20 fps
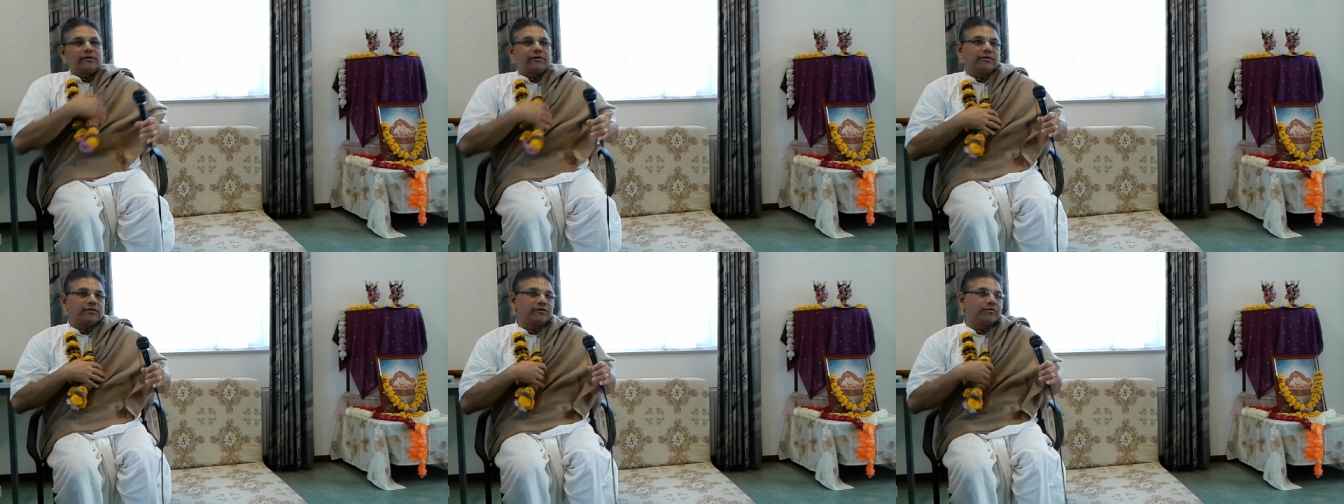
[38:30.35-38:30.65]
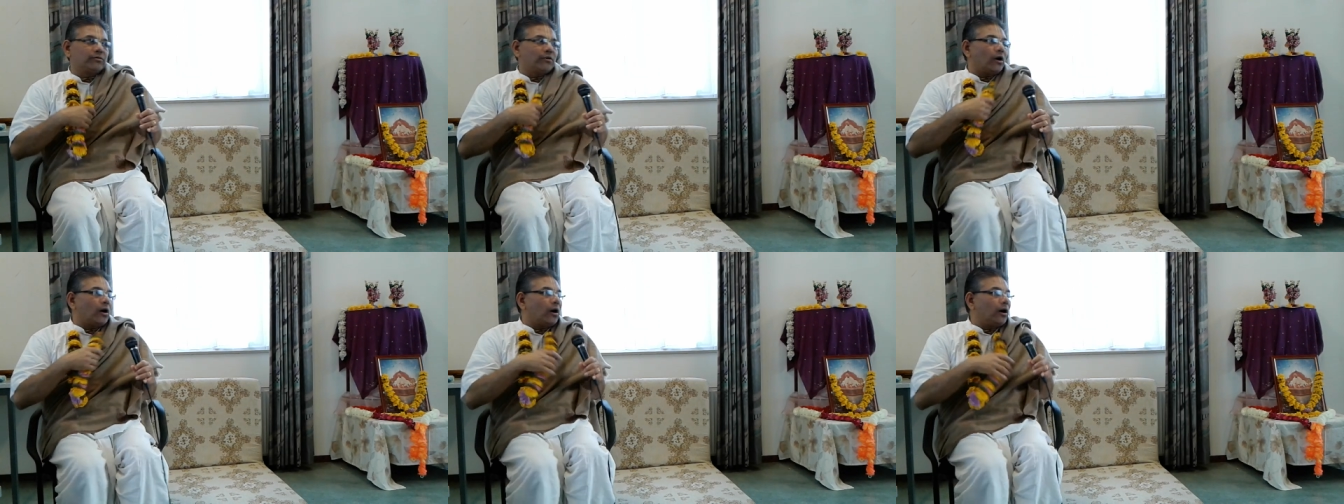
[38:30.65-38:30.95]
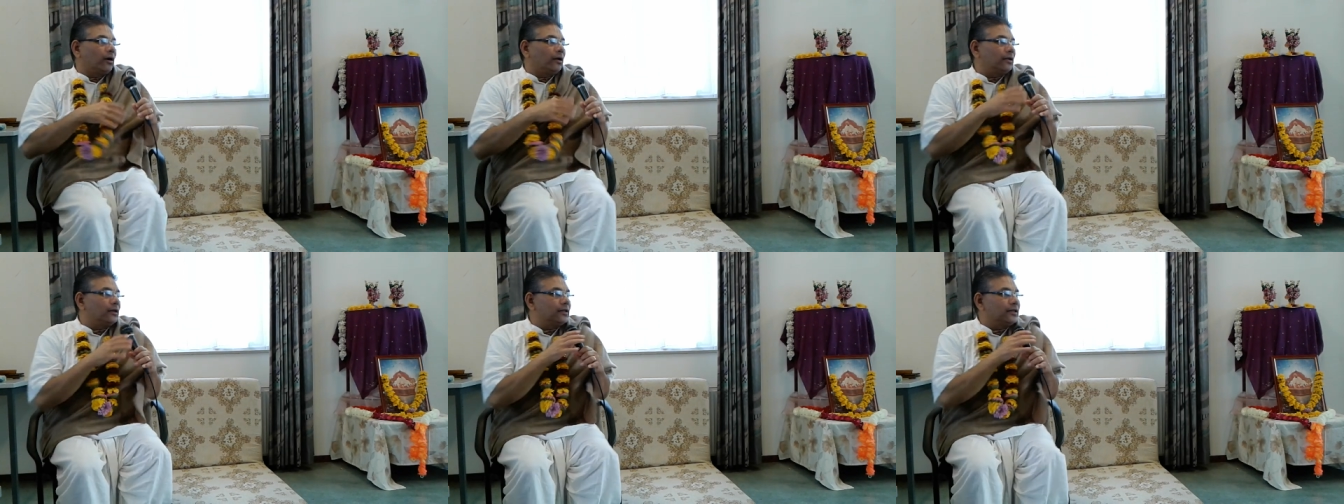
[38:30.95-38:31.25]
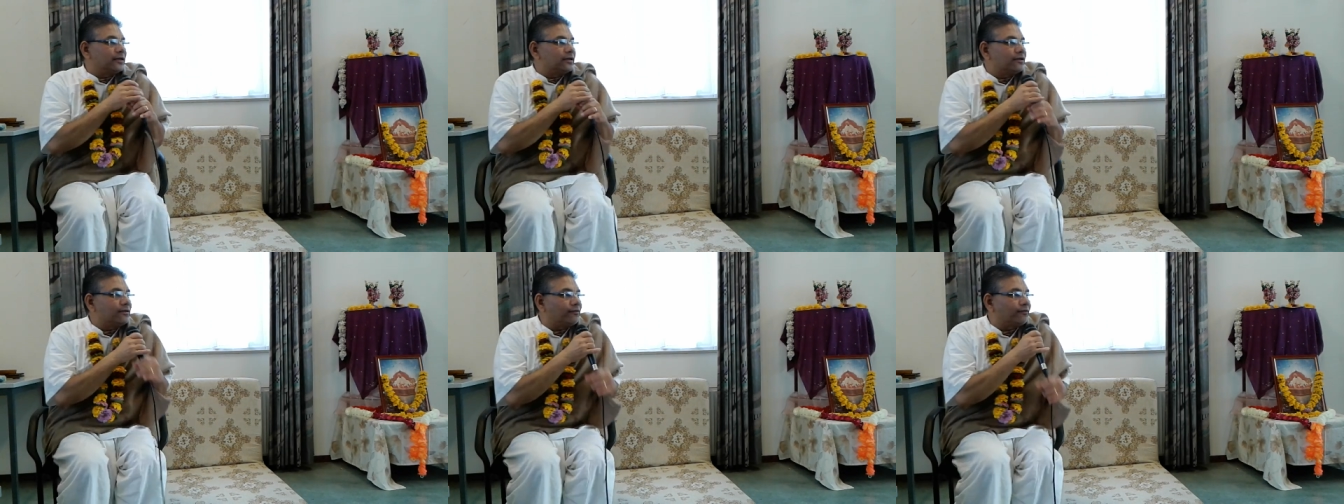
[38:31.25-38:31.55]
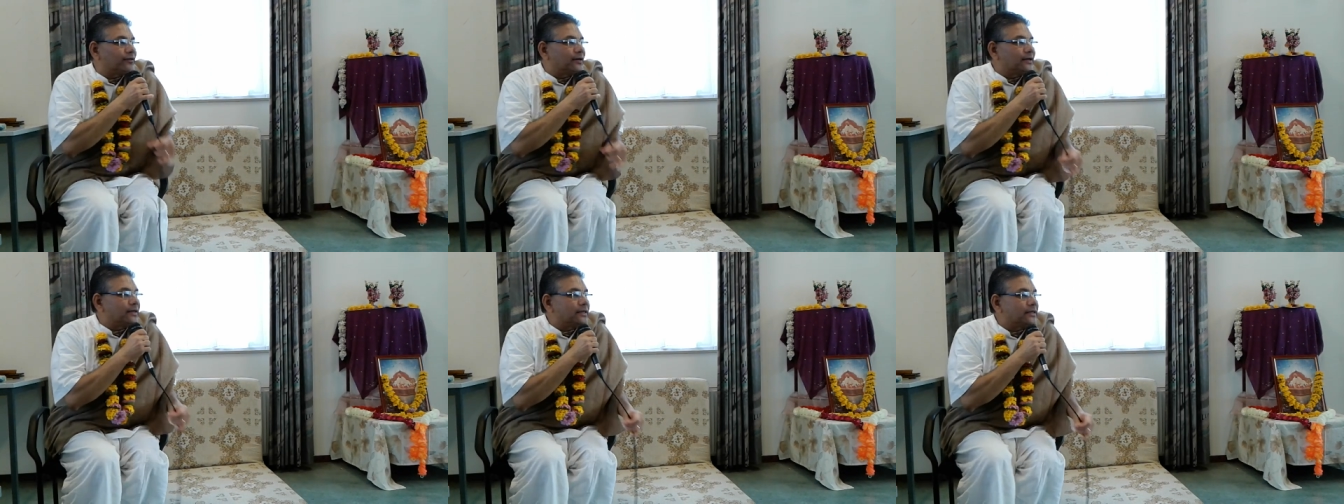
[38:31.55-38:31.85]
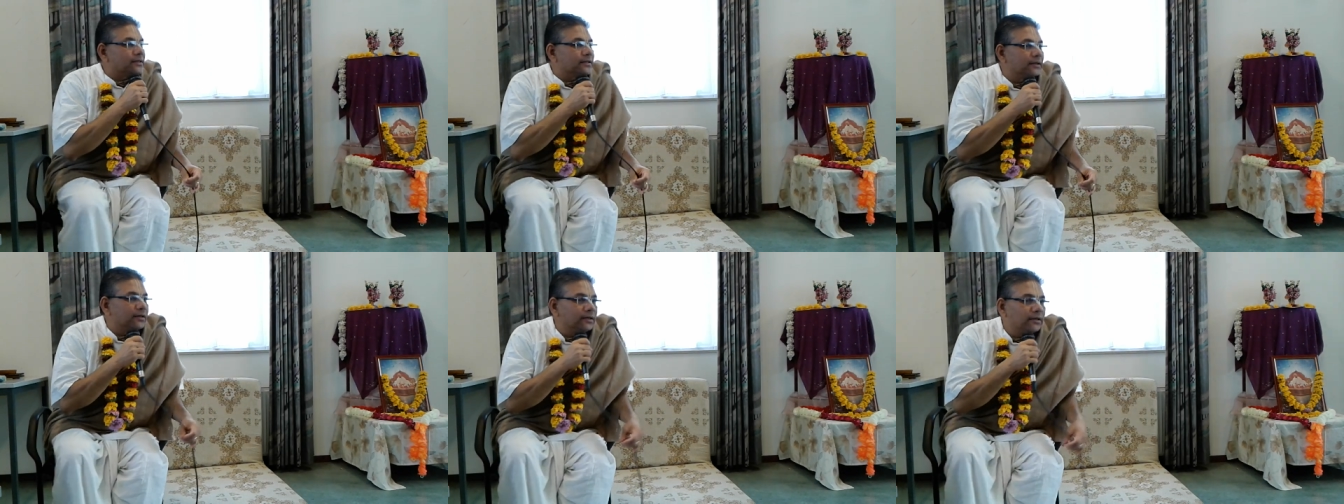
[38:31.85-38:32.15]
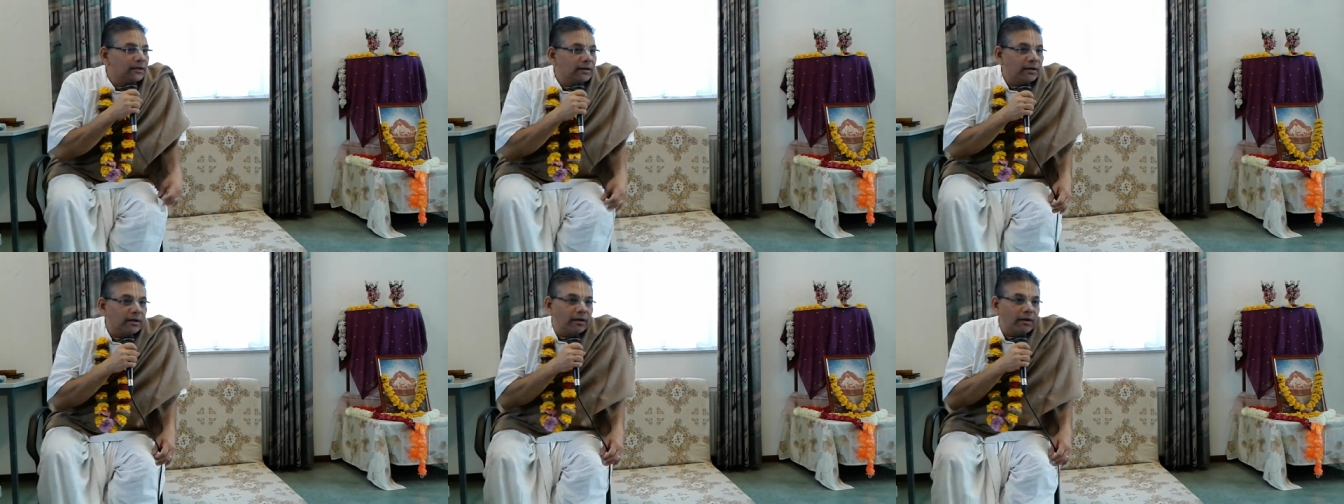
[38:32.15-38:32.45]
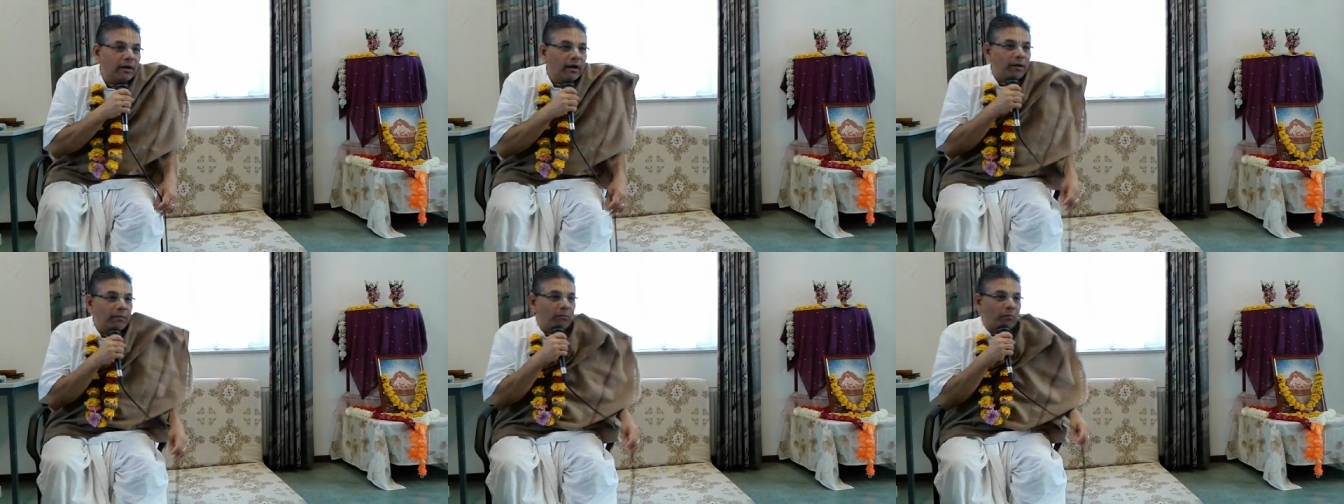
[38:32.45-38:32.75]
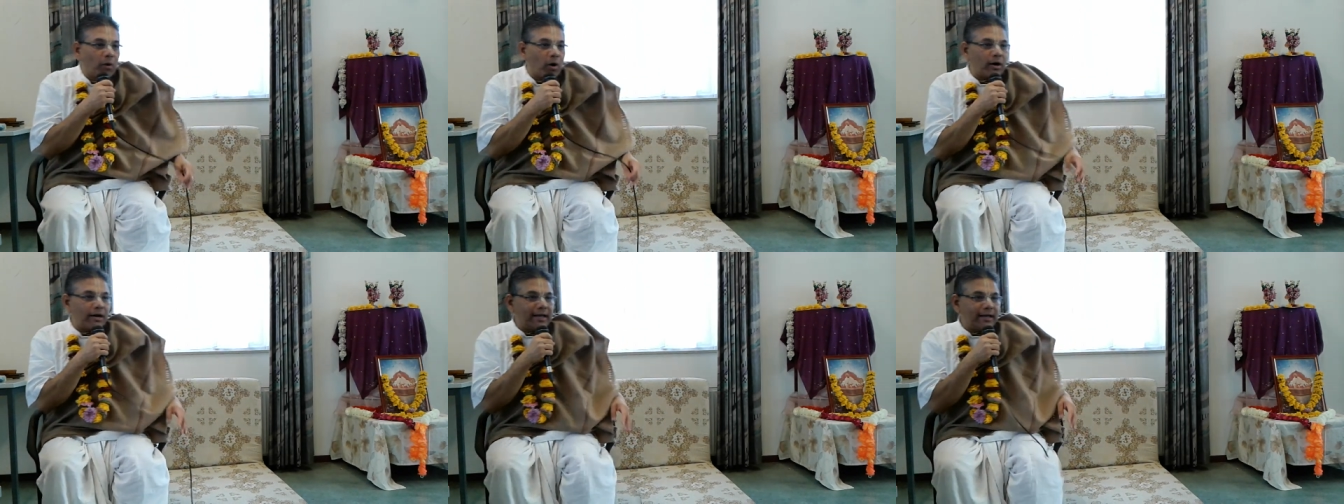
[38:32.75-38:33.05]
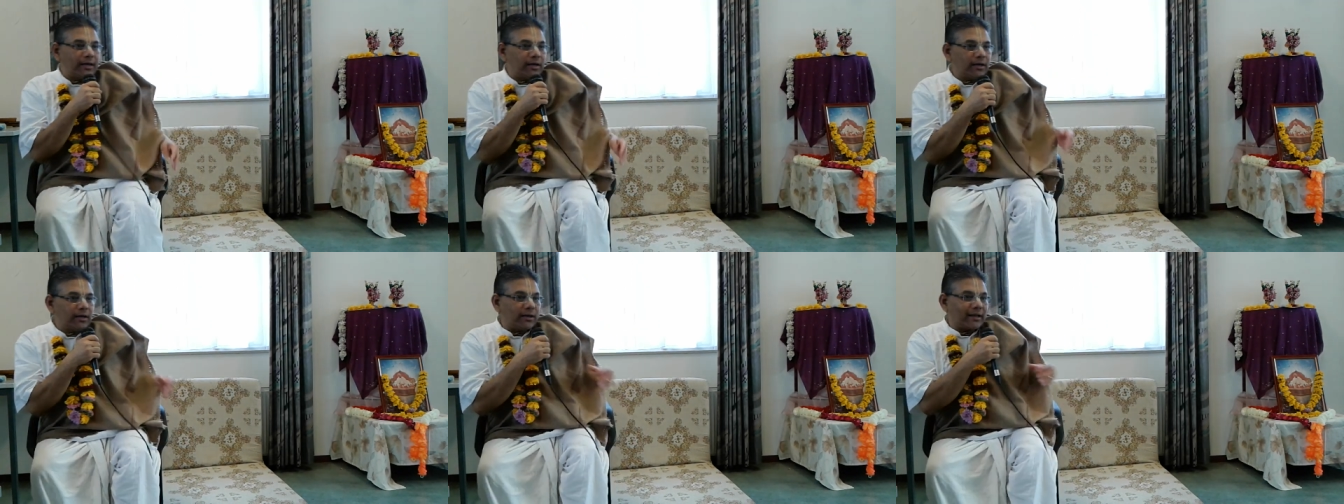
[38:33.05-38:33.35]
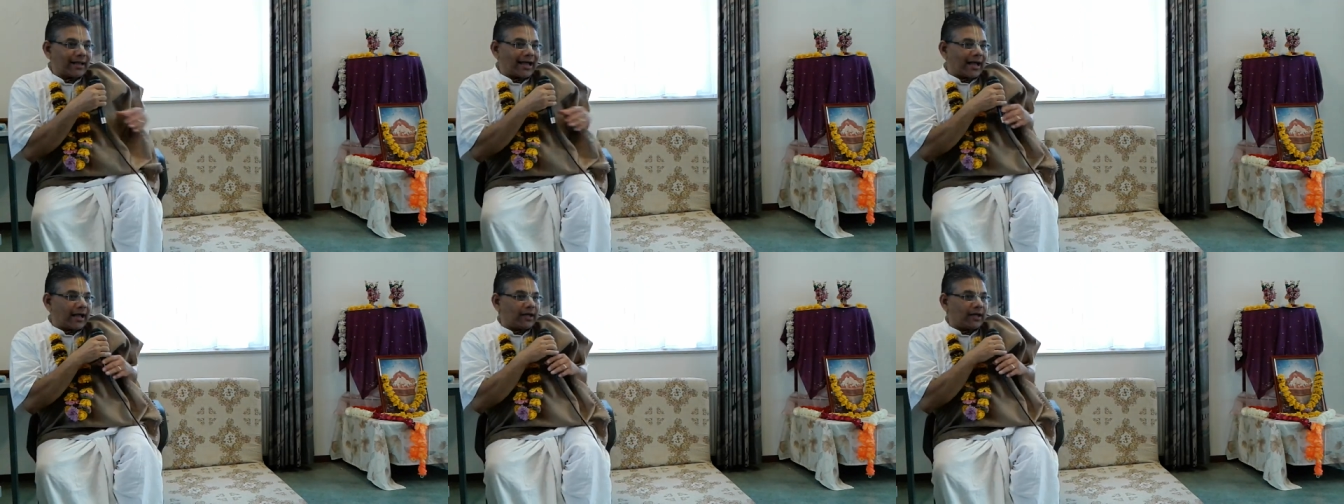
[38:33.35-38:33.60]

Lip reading: do all the different morning